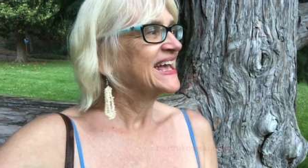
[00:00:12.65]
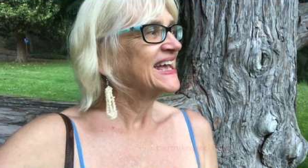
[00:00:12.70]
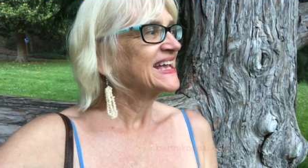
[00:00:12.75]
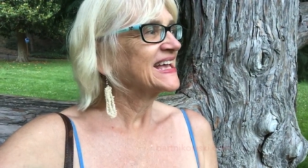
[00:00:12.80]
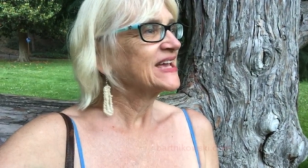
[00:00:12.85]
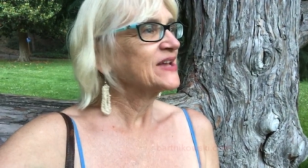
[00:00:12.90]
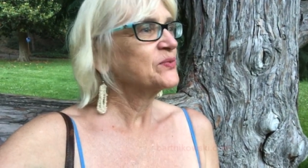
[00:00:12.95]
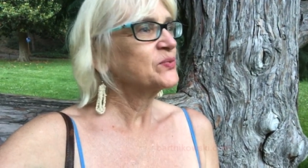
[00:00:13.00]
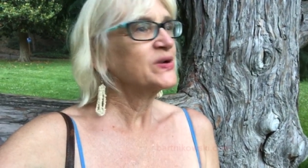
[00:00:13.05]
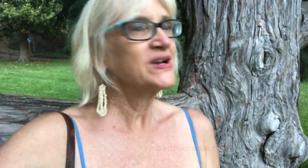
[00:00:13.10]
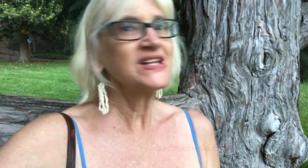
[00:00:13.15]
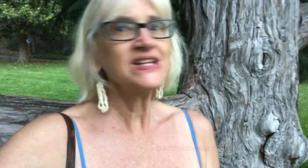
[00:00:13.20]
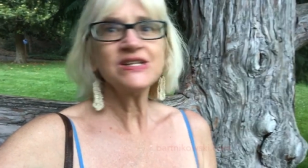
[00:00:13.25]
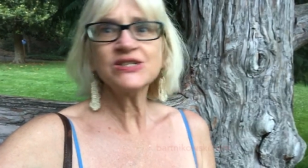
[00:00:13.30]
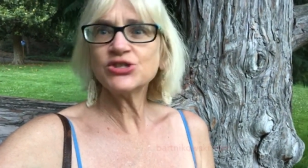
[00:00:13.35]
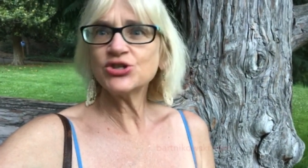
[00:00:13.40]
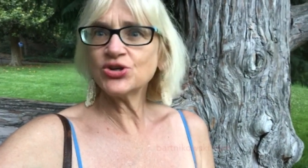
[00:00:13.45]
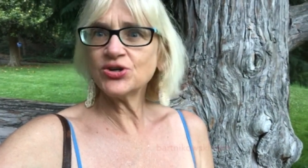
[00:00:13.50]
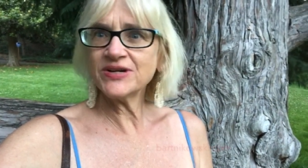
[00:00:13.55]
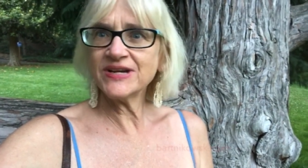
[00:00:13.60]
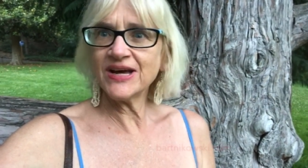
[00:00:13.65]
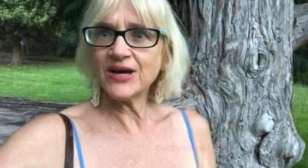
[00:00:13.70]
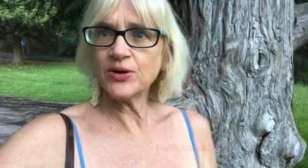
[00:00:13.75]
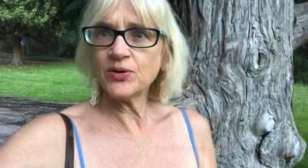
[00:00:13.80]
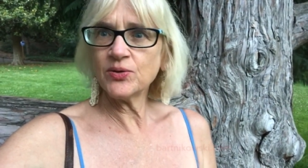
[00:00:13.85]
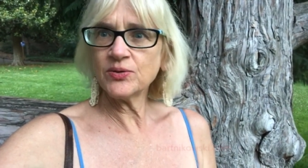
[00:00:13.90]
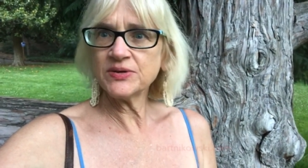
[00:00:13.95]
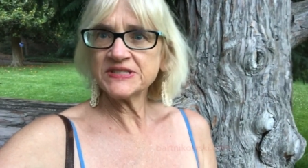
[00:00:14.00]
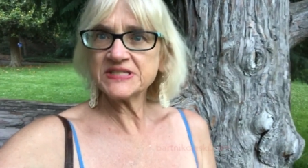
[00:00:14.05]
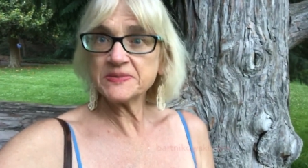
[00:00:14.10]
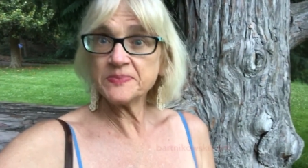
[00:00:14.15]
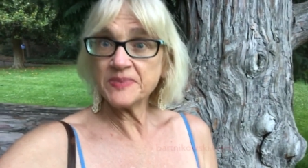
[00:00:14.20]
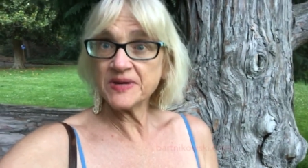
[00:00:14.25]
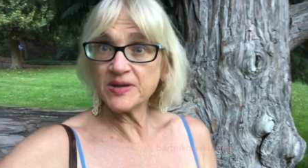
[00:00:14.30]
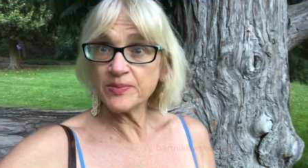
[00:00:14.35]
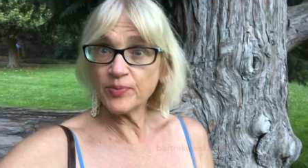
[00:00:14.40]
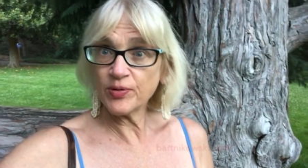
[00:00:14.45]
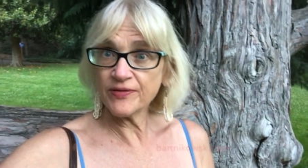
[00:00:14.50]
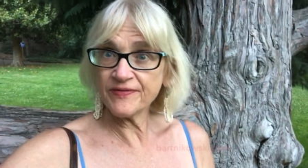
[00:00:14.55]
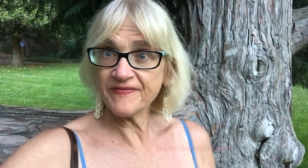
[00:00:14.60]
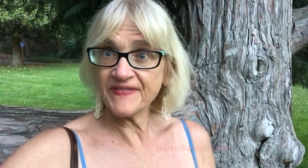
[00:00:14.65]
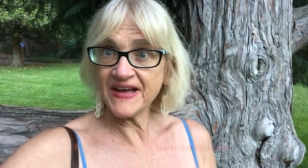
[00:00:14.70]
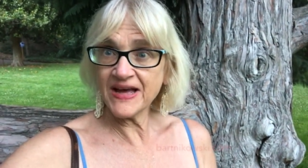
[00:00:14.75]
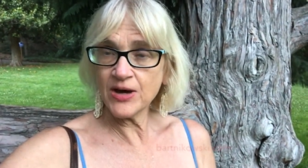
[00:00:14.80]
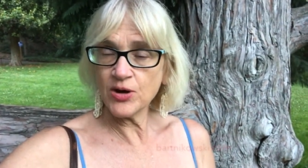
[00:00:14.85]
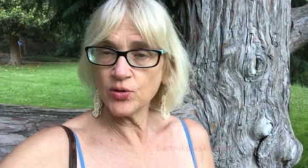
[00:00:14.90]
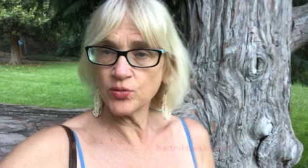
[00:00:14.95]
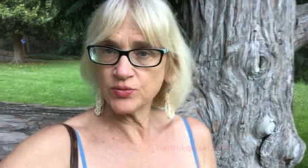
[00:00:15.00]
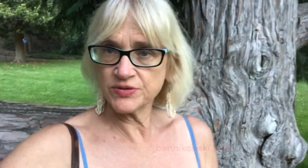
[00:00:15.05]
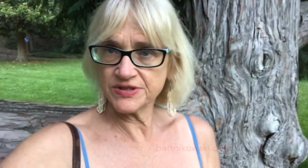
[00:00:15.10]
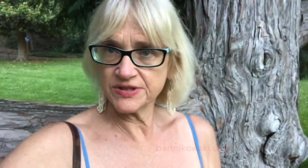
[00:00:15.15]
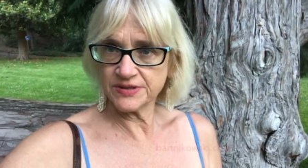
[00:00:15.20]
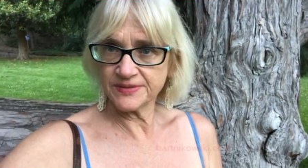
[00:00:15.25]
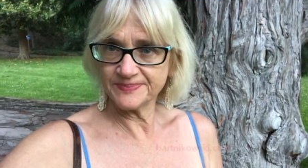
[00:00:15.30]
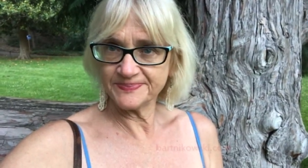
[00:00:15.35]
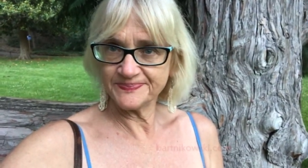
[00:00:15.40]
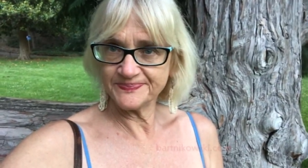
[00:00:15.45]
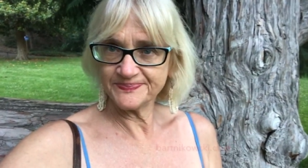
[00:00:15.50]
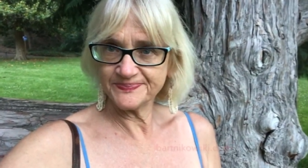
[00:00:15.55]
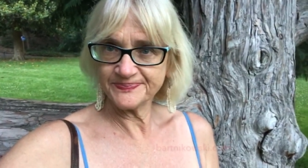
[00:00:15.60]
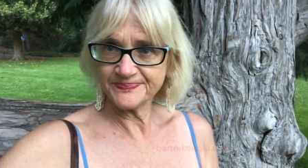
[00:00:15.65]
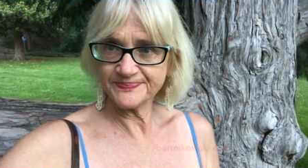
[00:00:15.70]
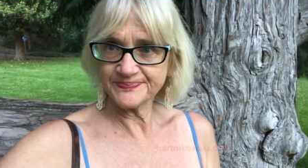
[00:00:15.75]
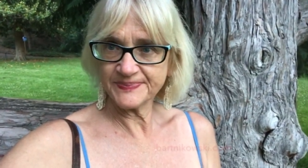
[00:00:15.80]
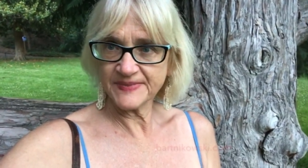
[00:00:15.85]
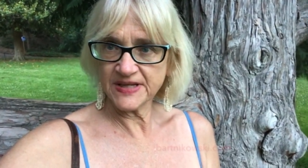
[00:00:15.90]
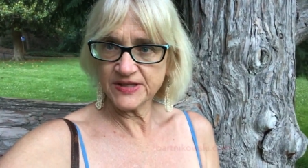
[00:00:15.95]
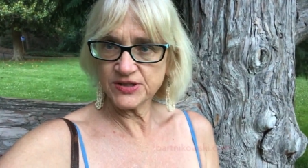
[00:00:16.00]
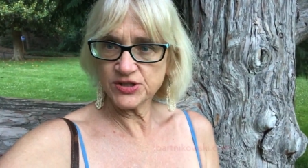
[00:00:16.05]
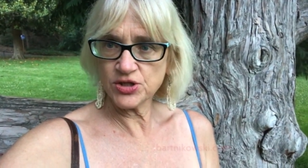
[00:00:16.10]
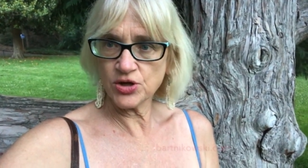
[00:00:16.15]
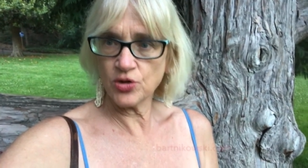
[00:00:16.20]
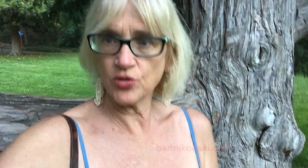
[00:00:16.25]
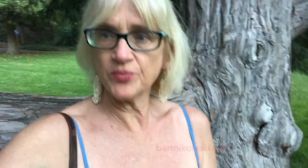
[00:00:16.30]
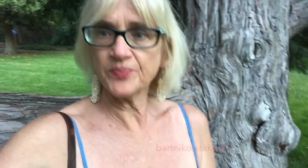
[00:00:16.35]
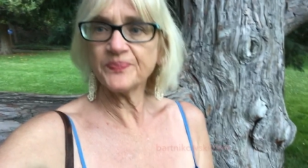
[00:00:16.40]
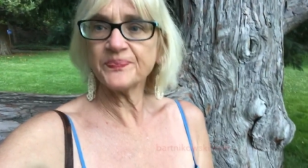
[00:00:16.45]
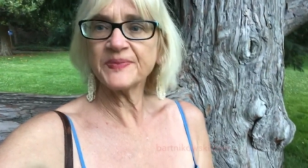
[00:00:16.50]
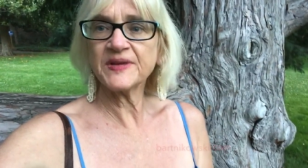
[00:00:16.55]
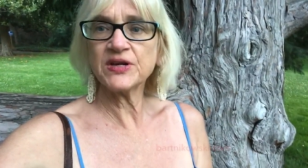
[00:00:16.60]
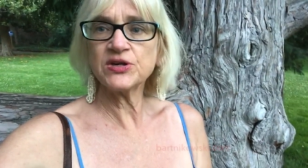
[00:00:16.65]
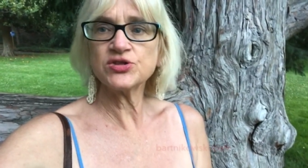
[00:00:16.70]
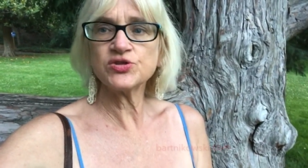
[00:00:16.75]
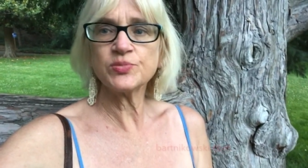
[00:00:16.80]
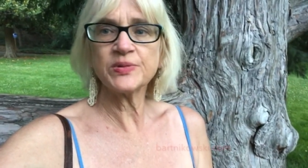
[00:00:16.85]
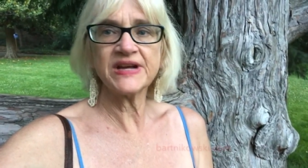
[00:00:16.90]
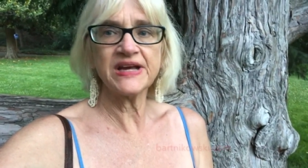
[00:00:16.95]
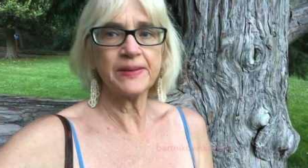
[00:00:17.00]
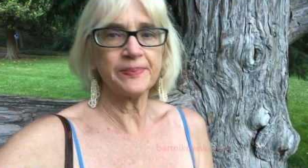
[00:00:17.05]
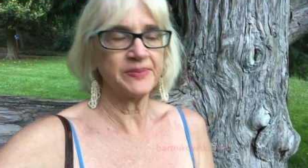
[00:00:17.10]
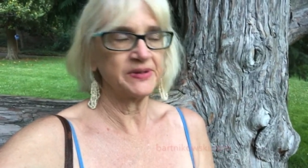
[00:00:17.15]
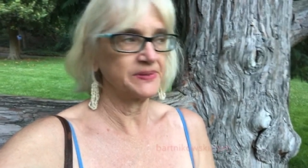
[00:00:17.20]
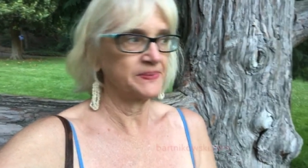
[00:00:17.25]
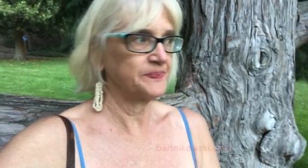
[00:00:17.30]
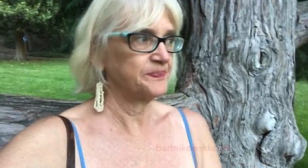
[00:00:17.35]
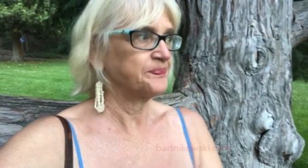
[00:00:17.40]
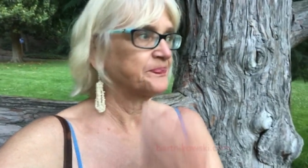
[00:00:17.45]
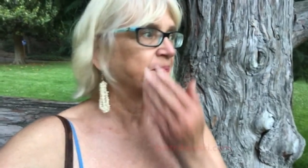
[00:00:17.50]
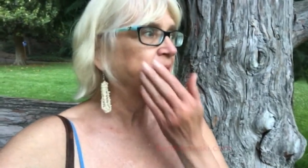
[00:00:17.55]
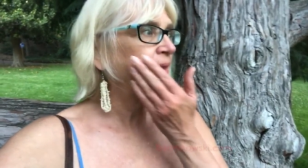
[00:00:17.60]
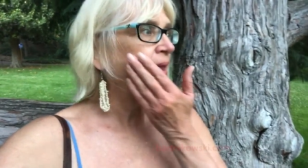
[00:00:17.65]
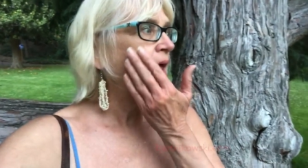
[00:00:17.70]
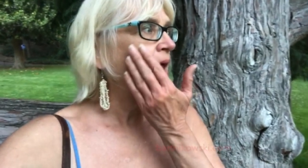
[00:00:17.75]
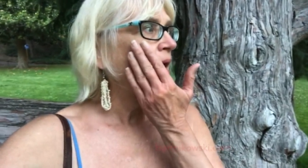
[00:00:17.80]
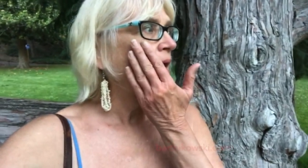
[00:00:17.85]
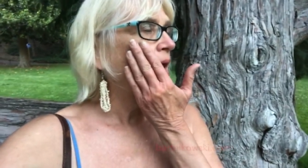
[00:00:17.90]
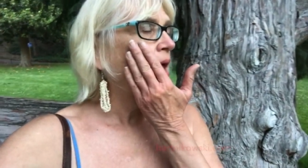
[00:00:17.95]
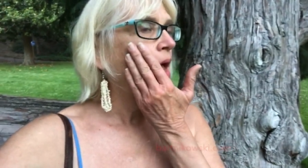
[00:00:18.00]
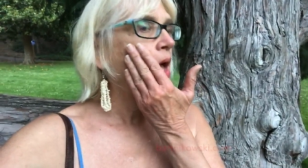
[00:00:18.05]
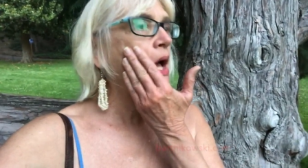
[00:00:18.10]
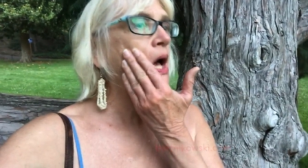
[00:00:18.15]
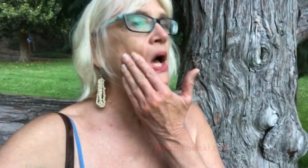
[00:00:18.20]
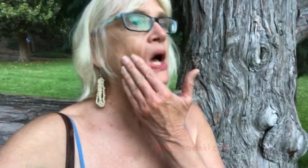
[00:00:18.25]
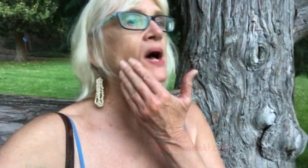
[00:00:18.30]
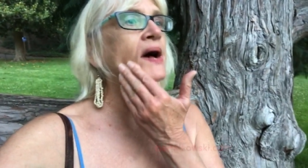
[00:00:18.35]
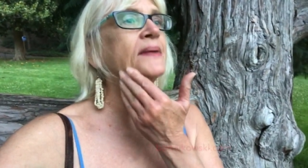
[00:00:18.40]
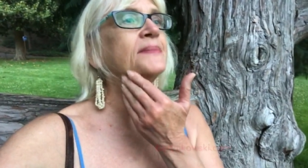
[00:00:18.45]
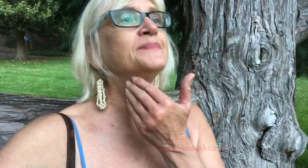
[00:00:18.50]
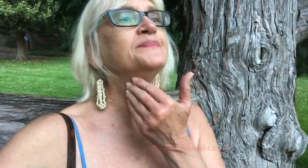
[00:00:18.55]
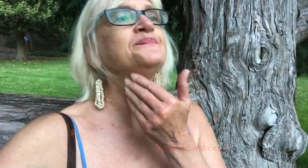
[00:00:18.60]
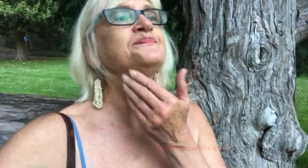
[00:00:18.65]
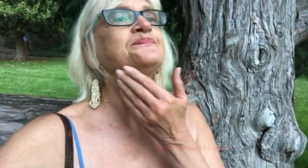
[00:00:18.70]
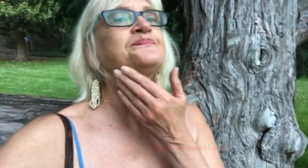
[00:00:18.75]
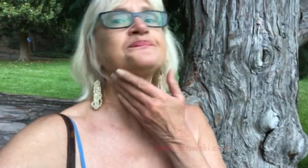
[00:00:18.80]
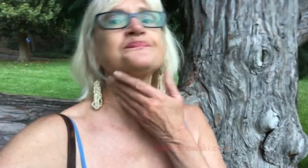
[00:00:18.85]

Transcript: can really turn out to be profound. So, here's what happened. Um,